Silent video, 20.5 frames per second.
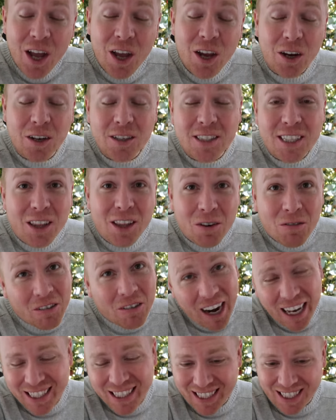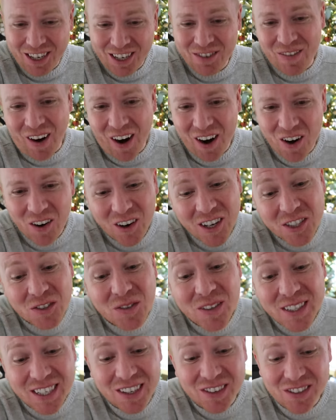you're going to see the rest tomorrow because
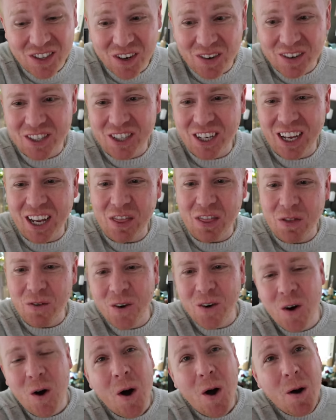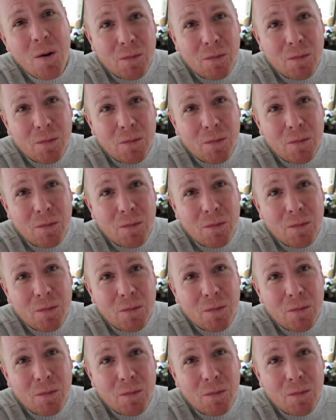we still have so much to get through.